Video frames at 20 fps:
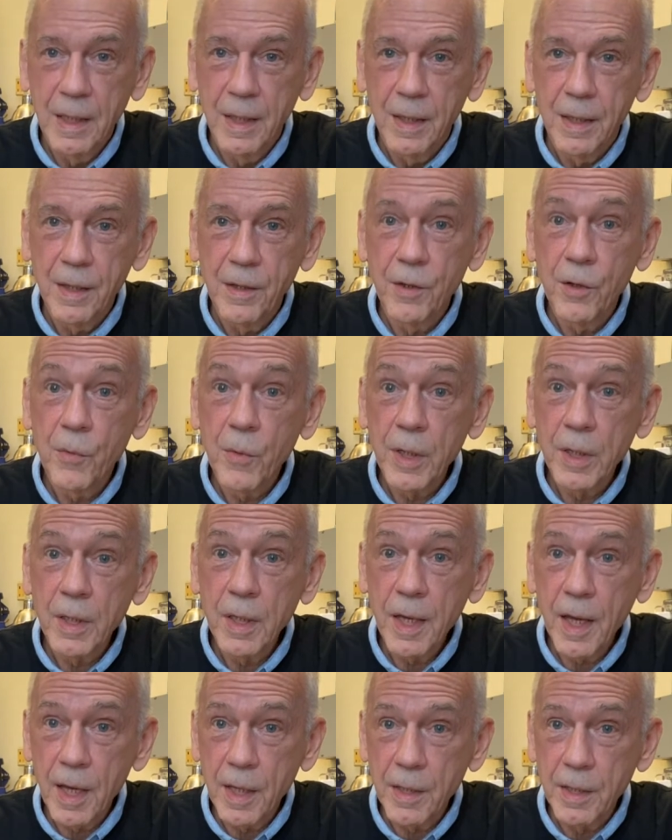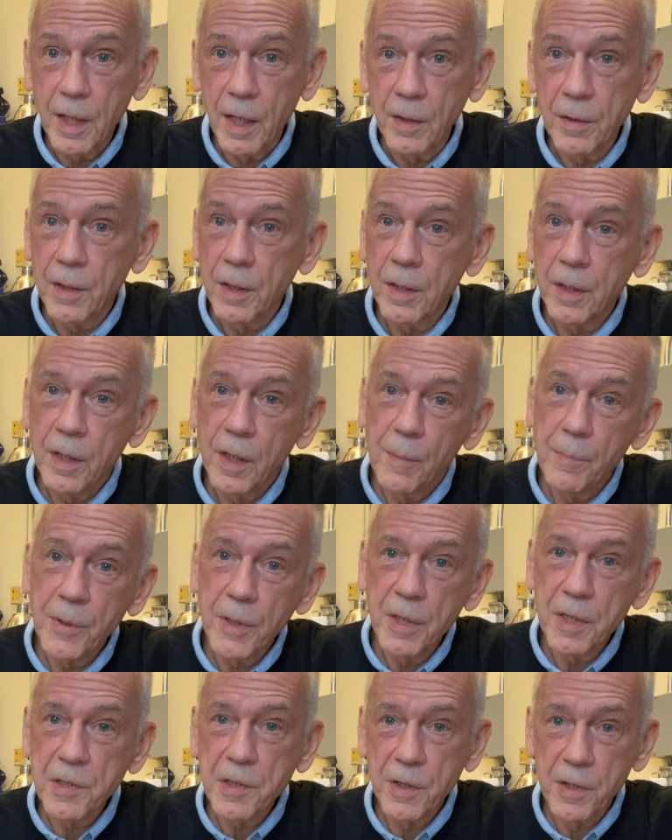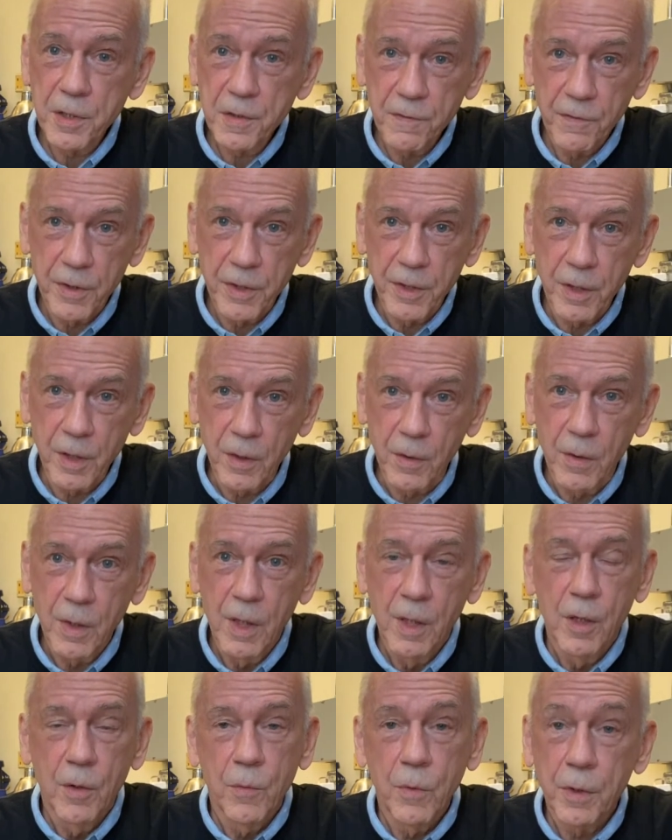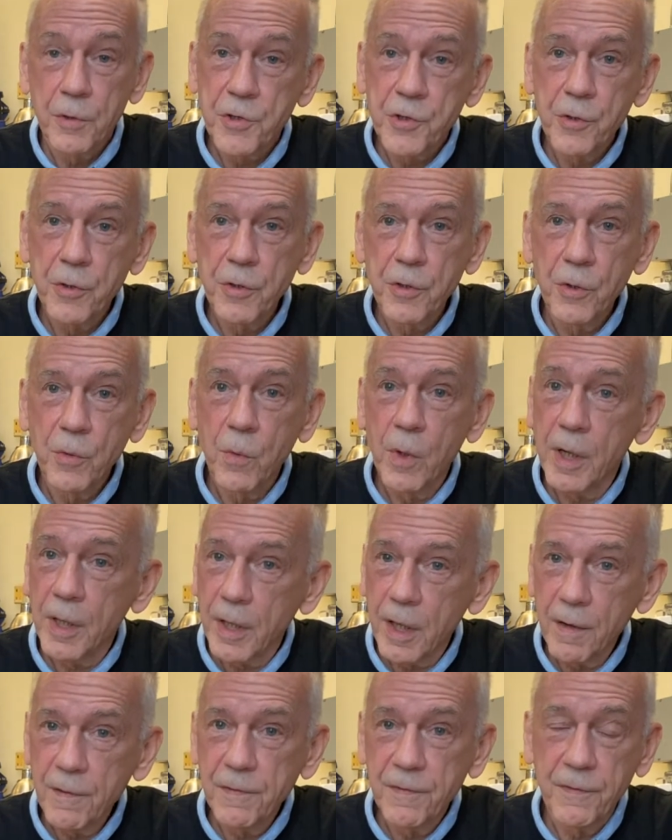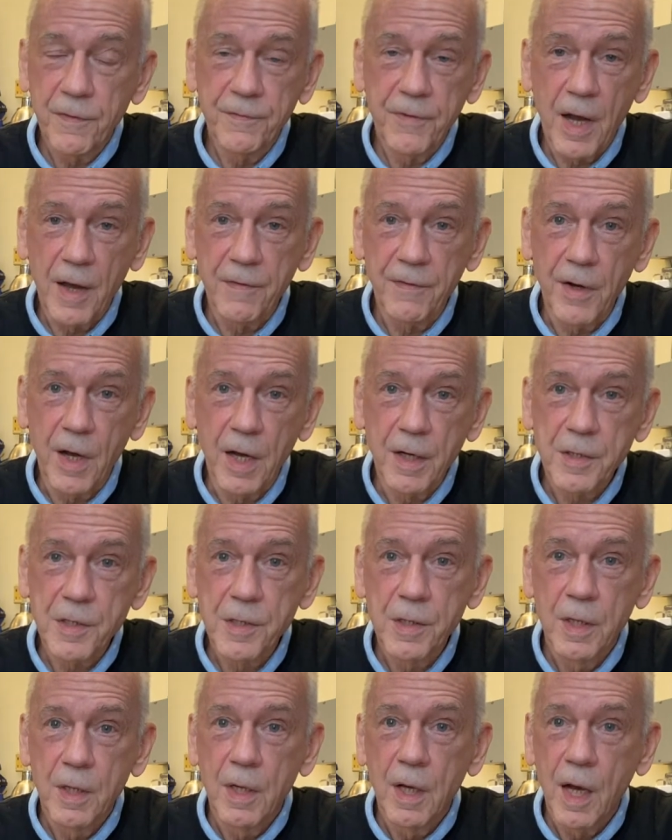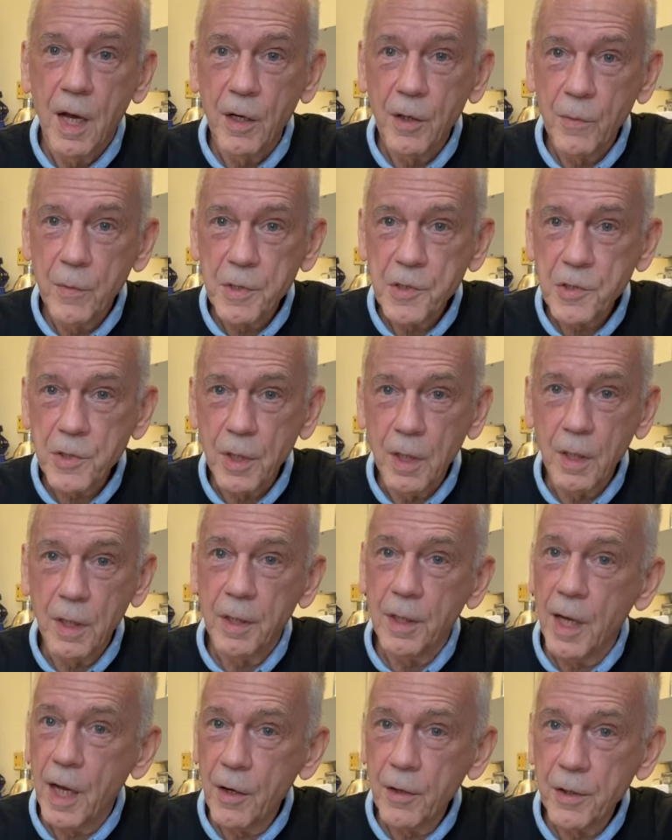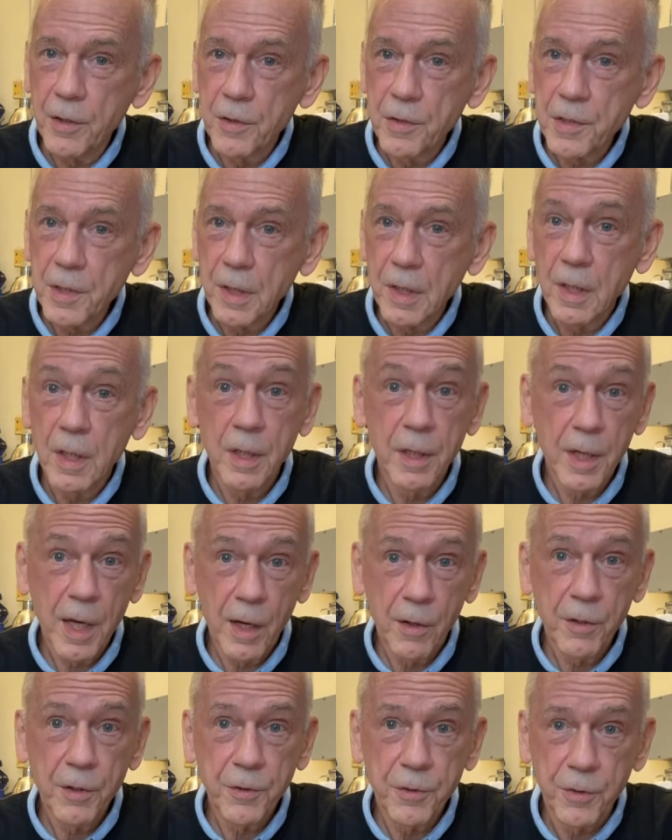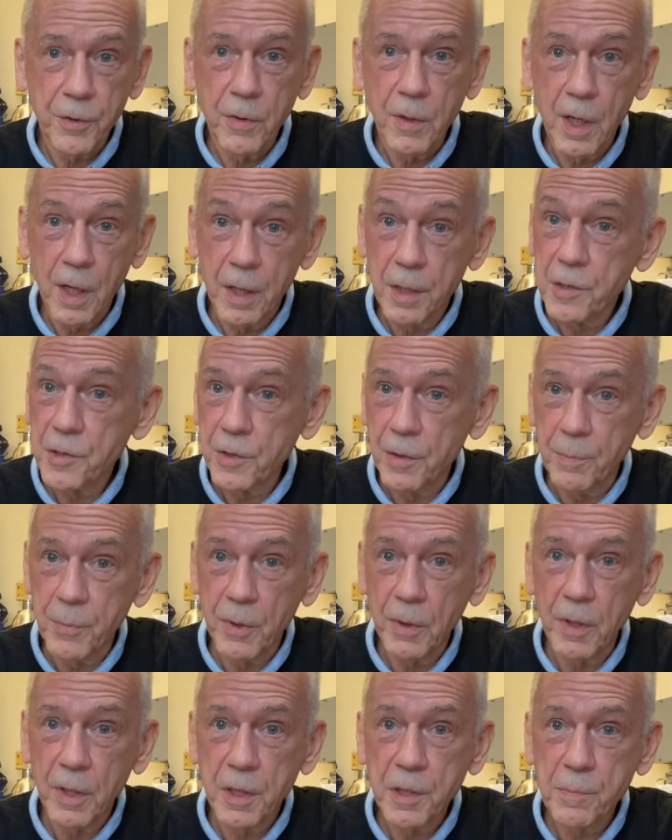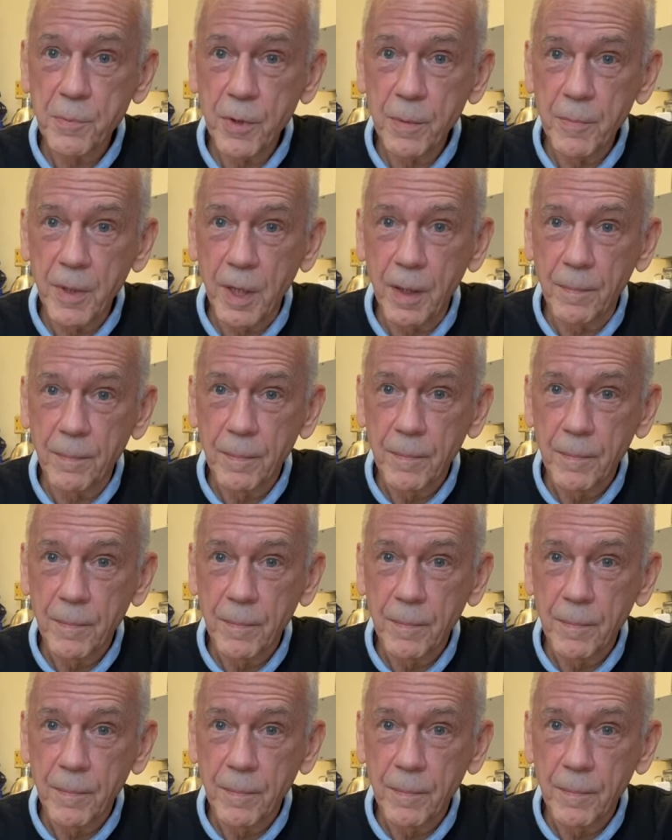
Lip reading: In the written handout that accompanies this video, we'll show you where to get Phyphox, how to install it, how to use it, and how to do our simple experiment.